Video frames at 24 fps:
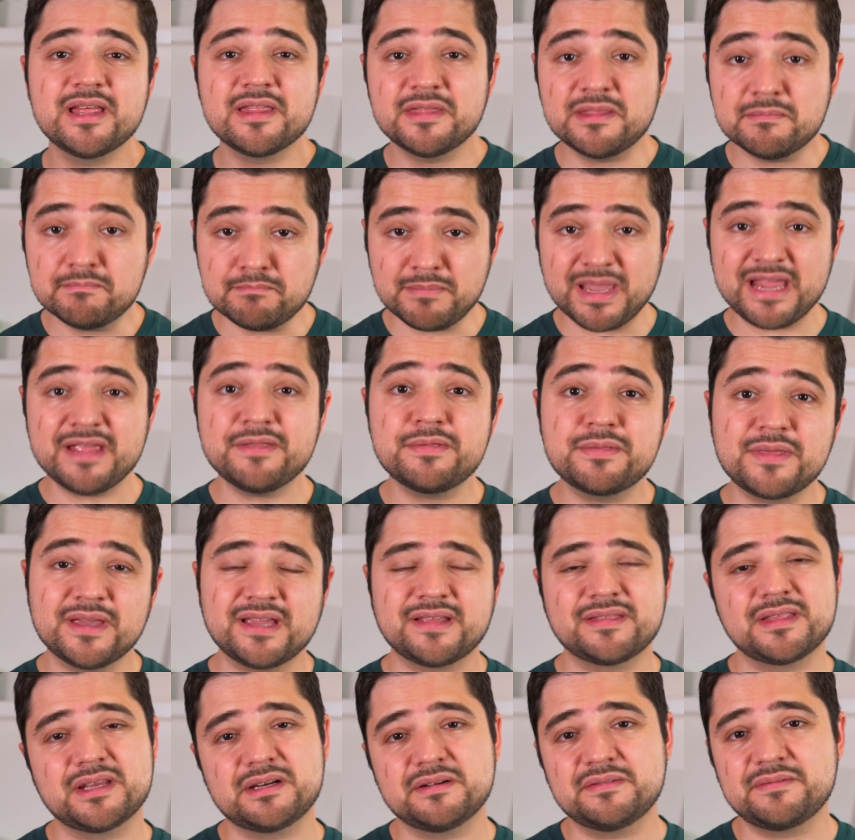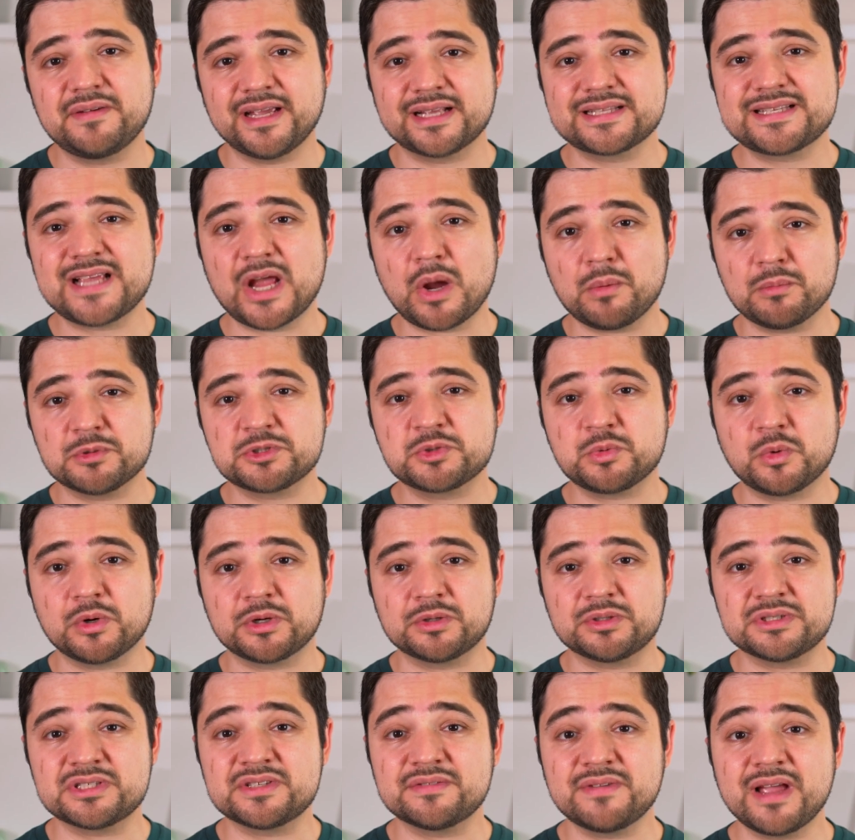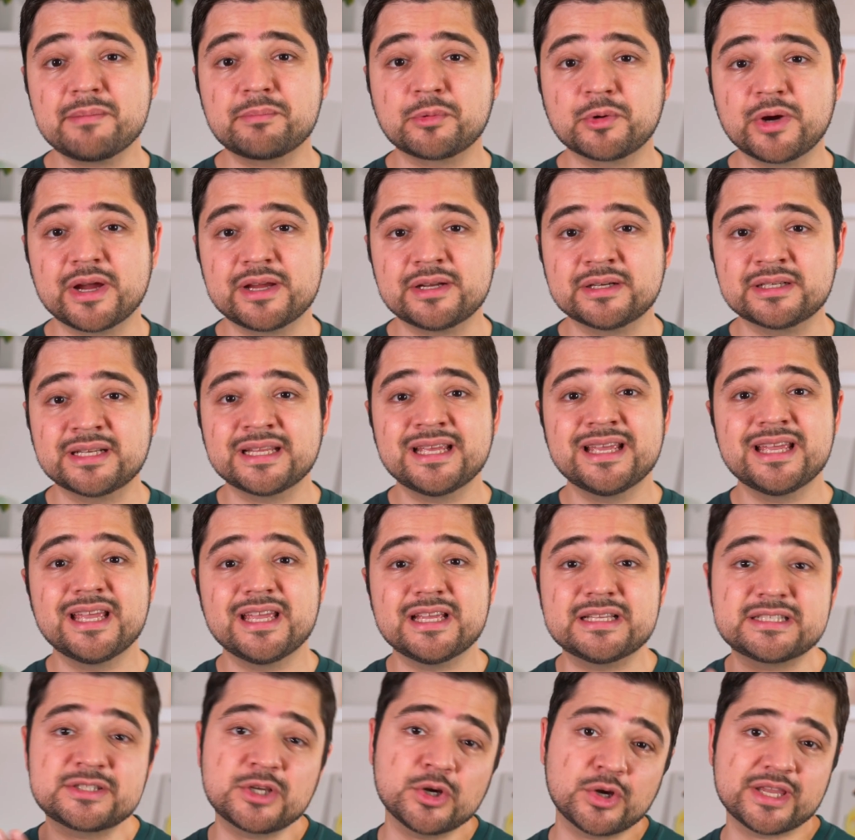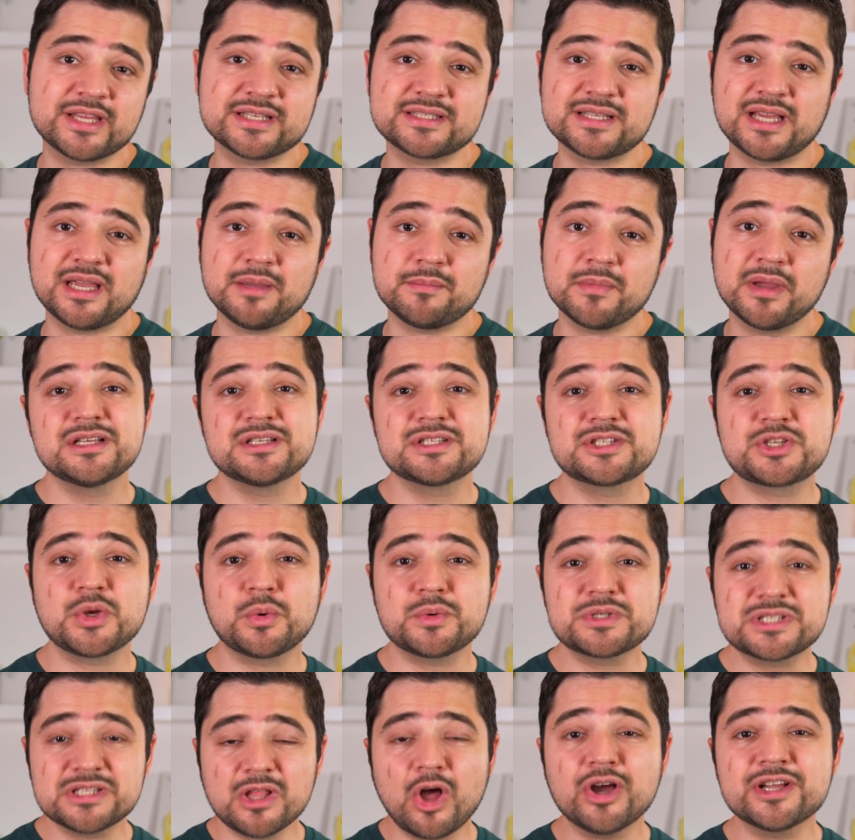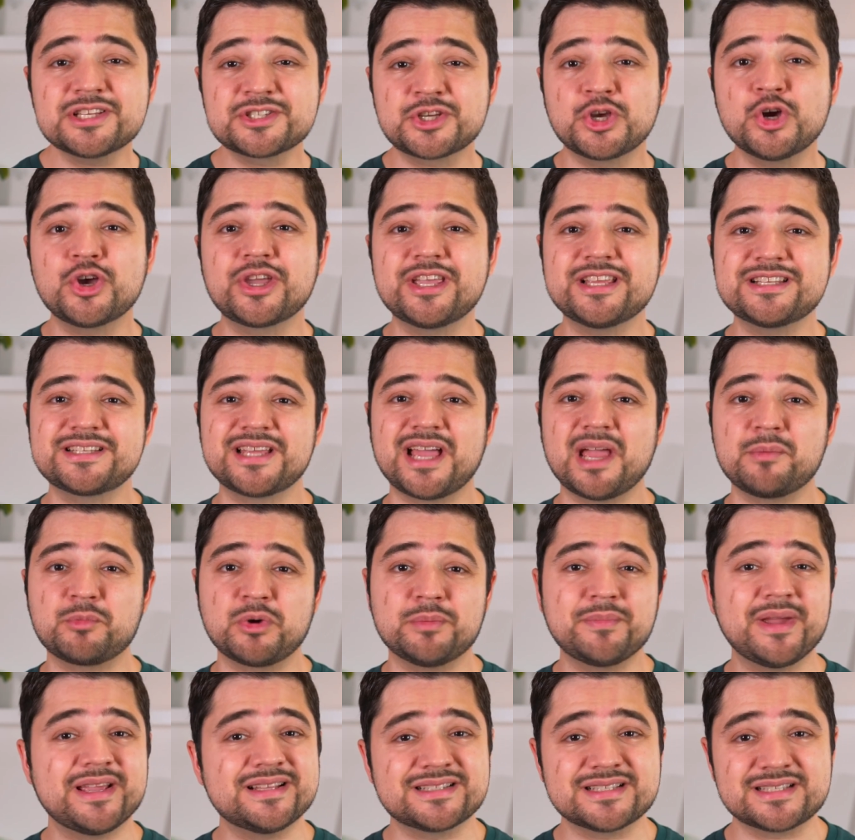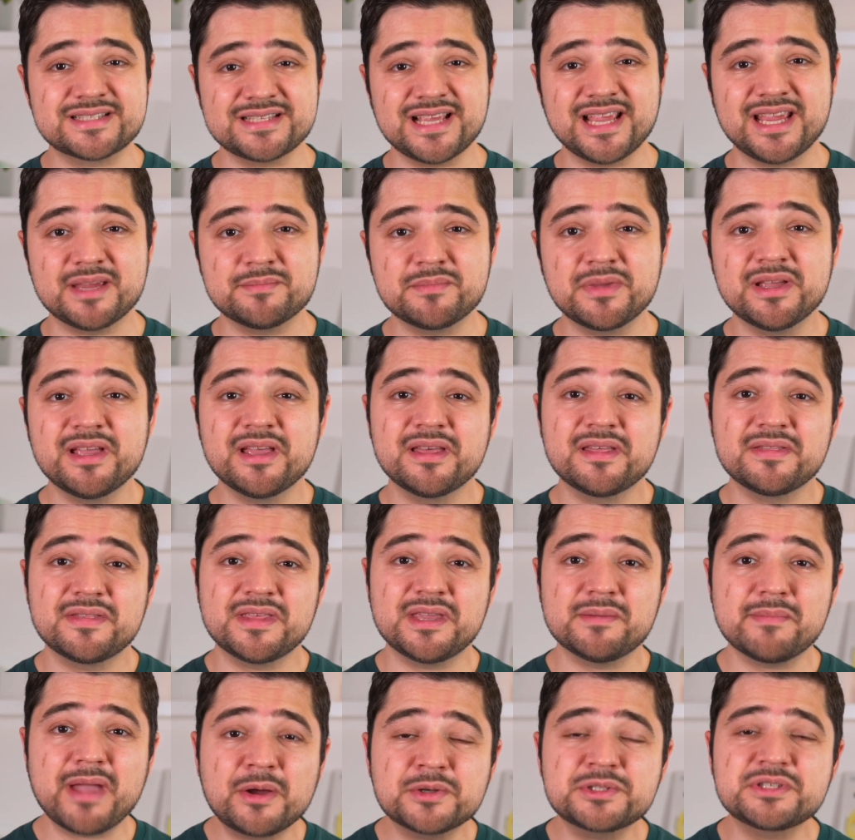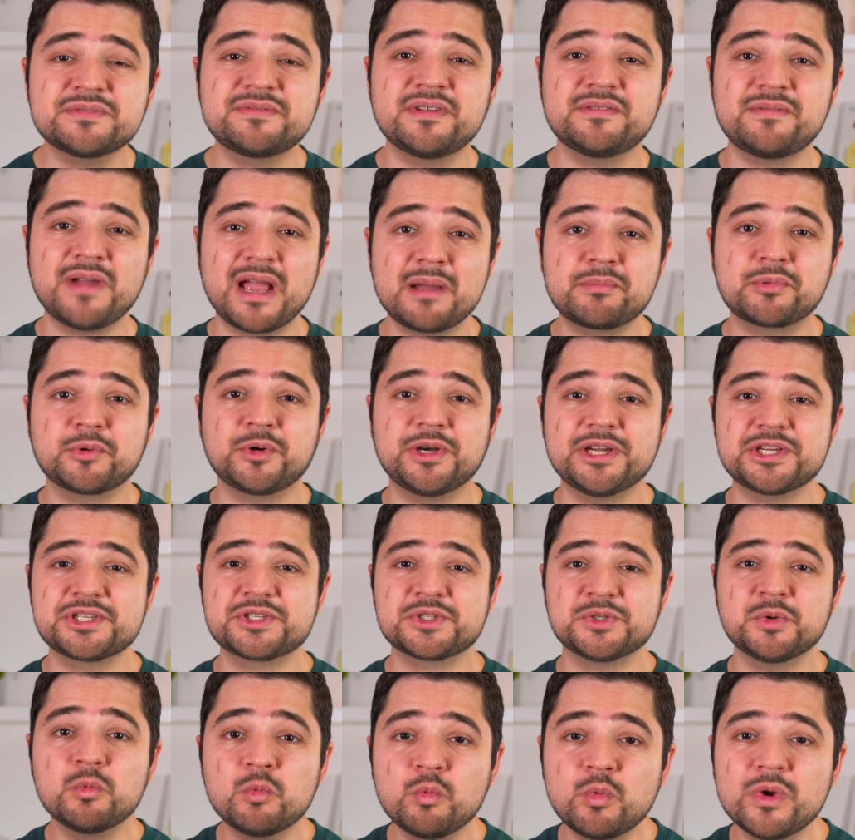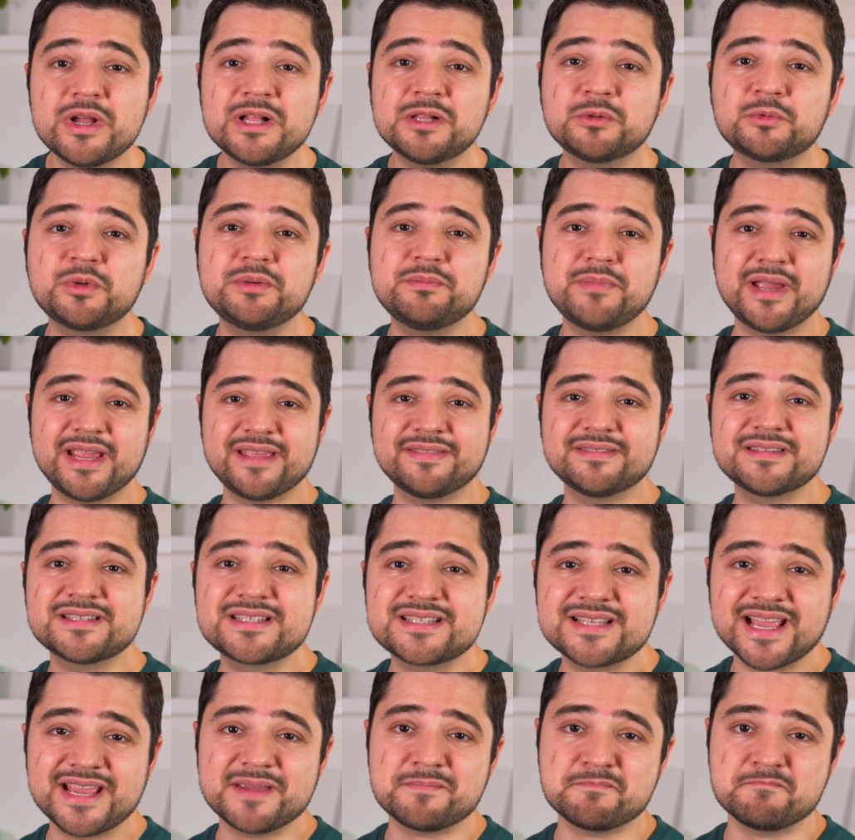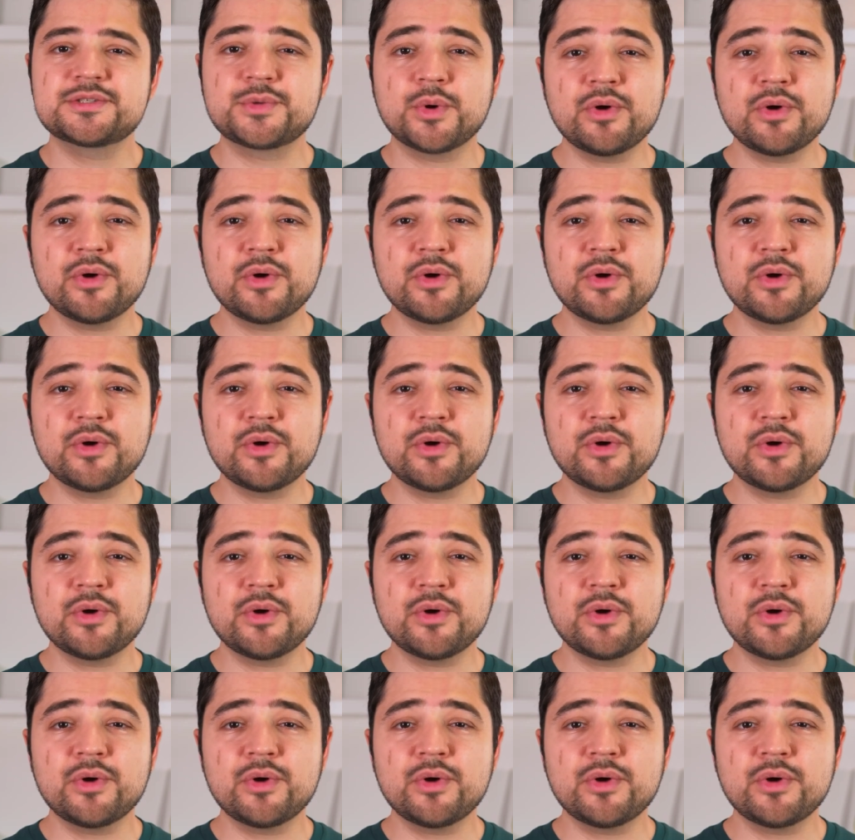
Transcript: The main thing that affects how much water is evaporated is cooking time. So as long as cooking time remains the same, the amount of evaporation will remain the same.